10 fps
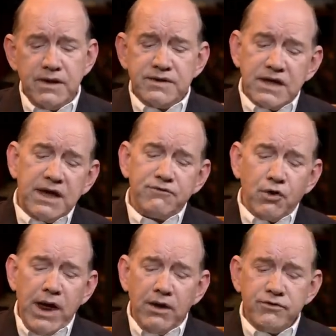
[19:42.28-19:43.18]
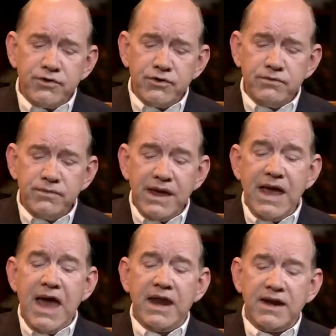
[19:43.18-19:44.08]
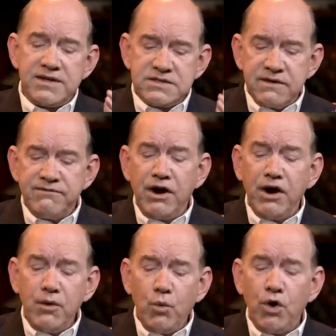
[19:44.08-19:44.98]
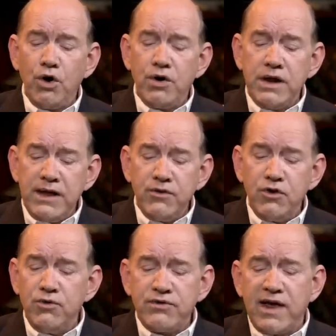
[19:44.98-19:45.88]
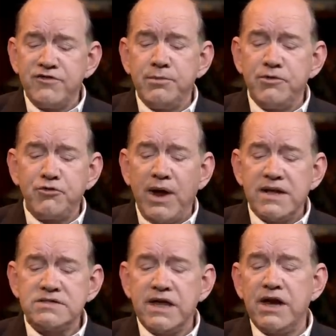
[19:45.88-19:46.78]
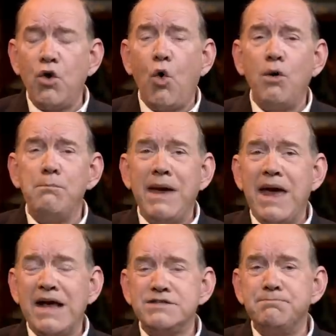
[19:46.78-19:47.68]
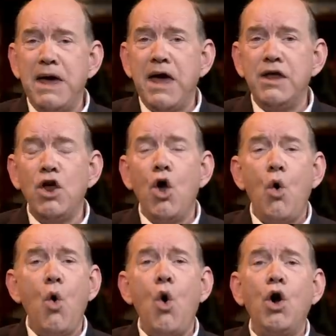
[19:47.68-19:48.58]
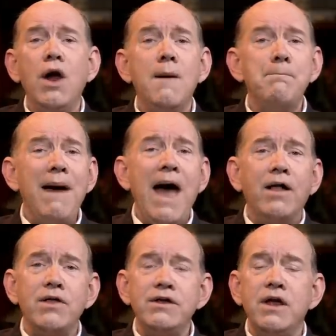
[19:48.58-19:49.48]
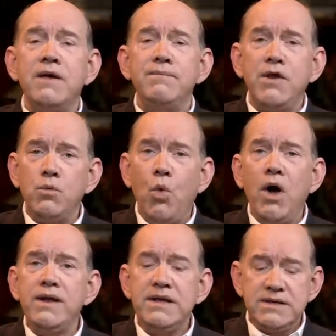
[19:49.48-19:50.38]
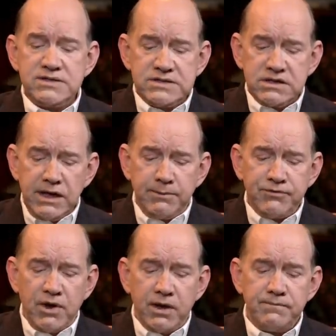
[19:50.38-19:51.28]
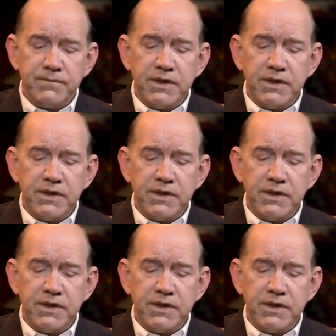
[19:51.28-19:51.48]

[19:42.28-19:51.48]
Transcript: to give ground to, and it is the very word in the New Testament translated or be, as bed or pallet that one sleeps on.